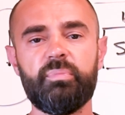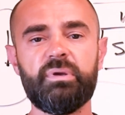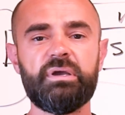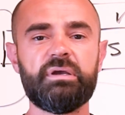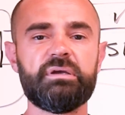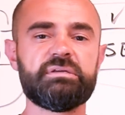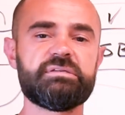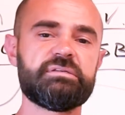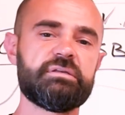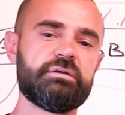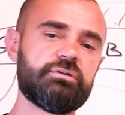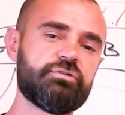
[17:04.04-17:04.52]

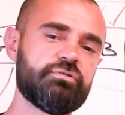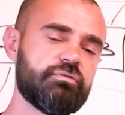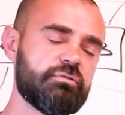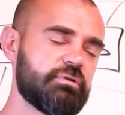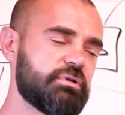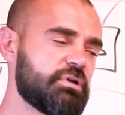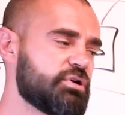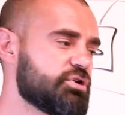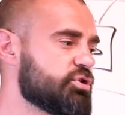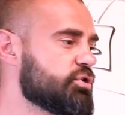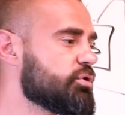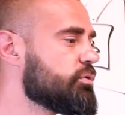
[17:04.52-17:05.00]
because the
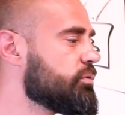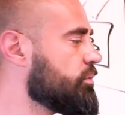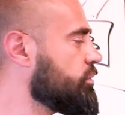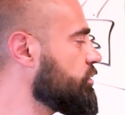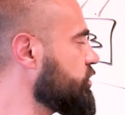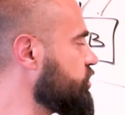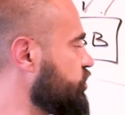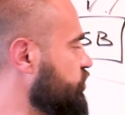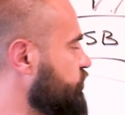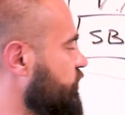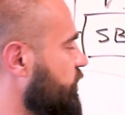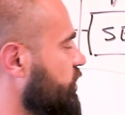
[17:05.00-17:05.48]

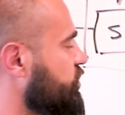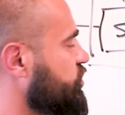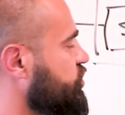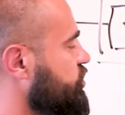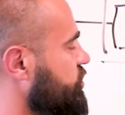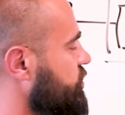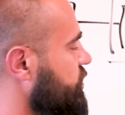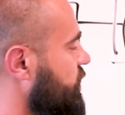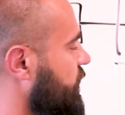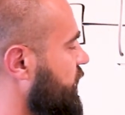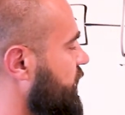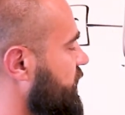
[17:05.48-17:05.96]
traditional
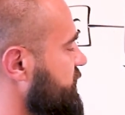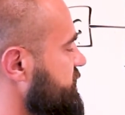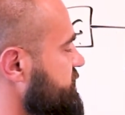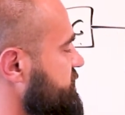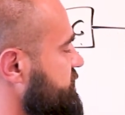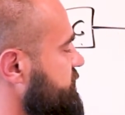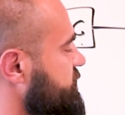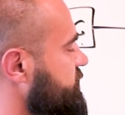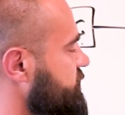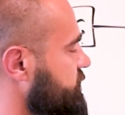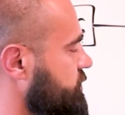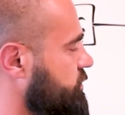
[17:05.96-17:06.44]
structure
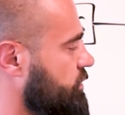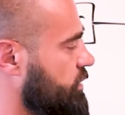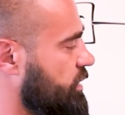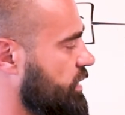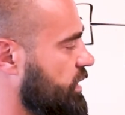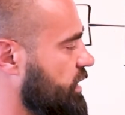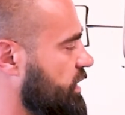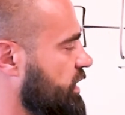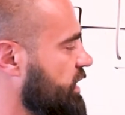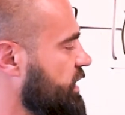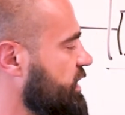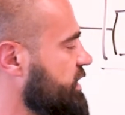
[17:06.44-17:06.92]
as
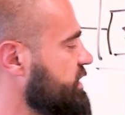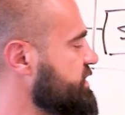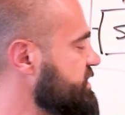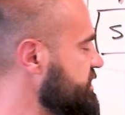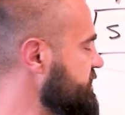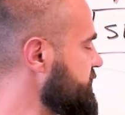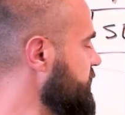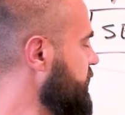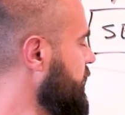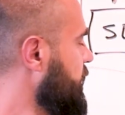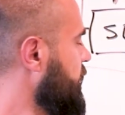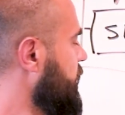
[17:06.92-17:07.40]
it
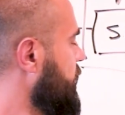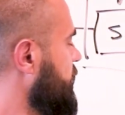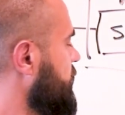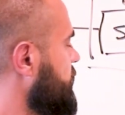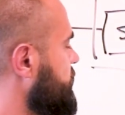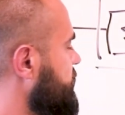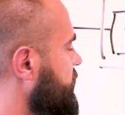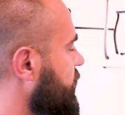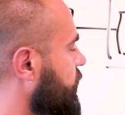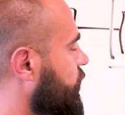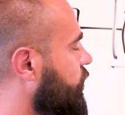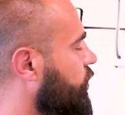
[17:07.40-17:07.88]
is,
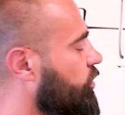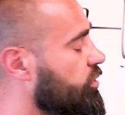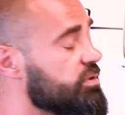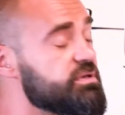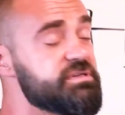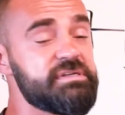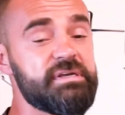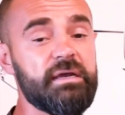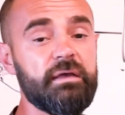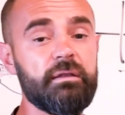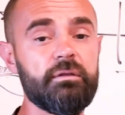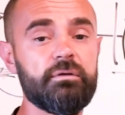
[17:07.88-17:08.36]
the
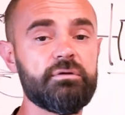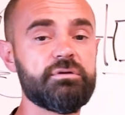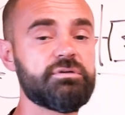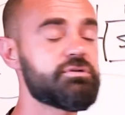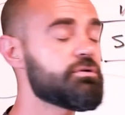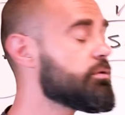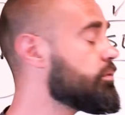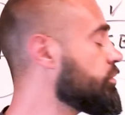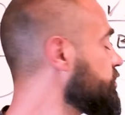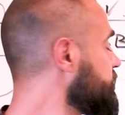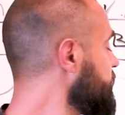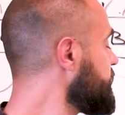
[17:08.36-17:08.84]

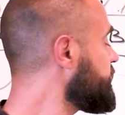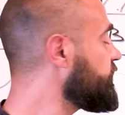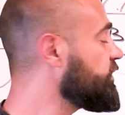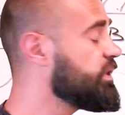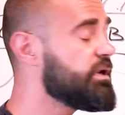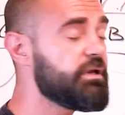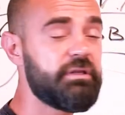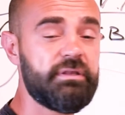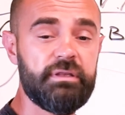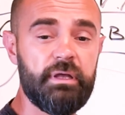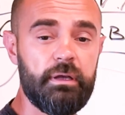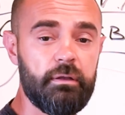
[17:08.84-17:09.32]
wholesalers or the
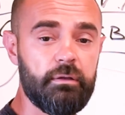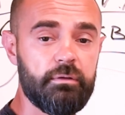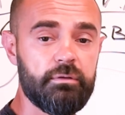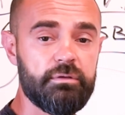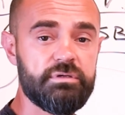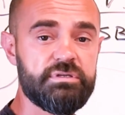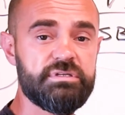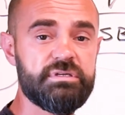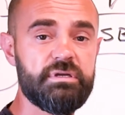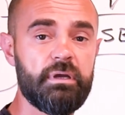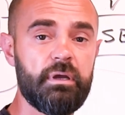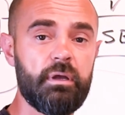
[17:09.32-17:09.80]

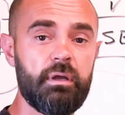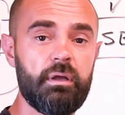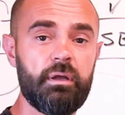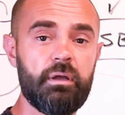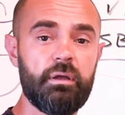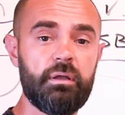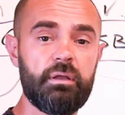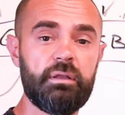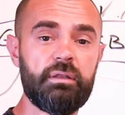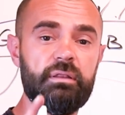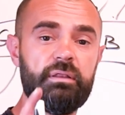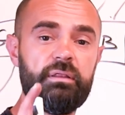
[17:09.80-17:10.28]
retailers
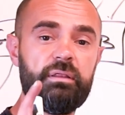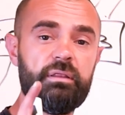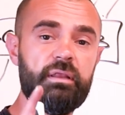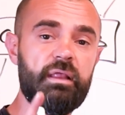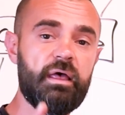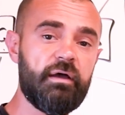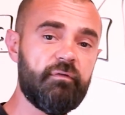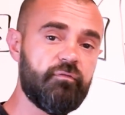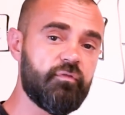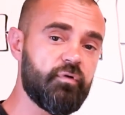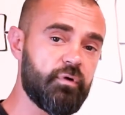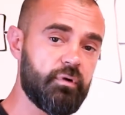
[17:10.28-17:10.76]

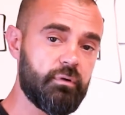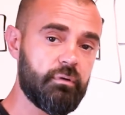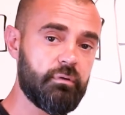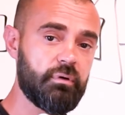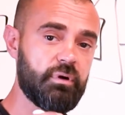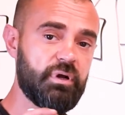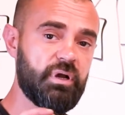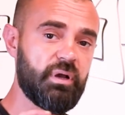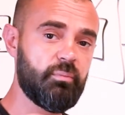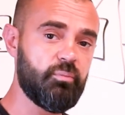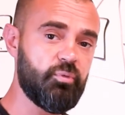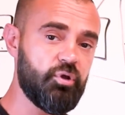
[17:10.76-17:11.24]
never
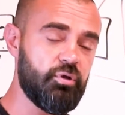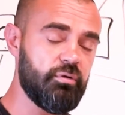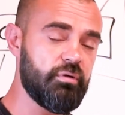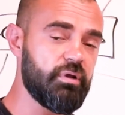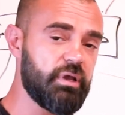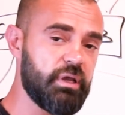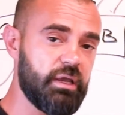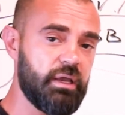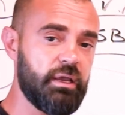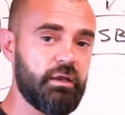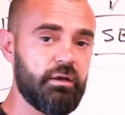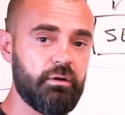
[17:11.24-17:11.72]

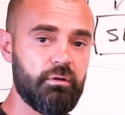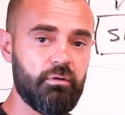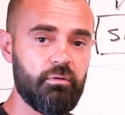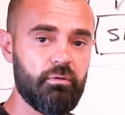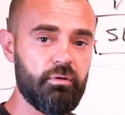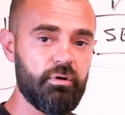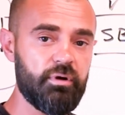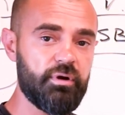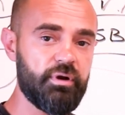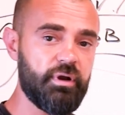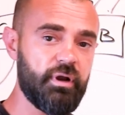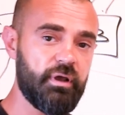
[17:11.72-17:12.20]
communicate
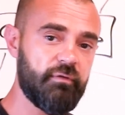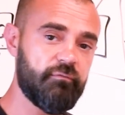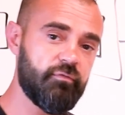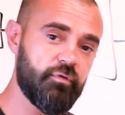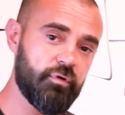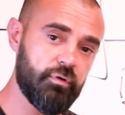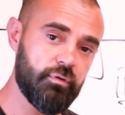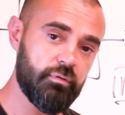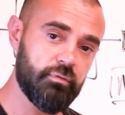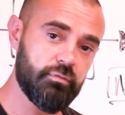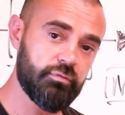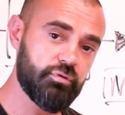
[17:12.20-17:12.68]
or
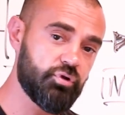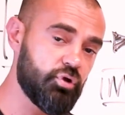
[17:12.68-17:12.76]
never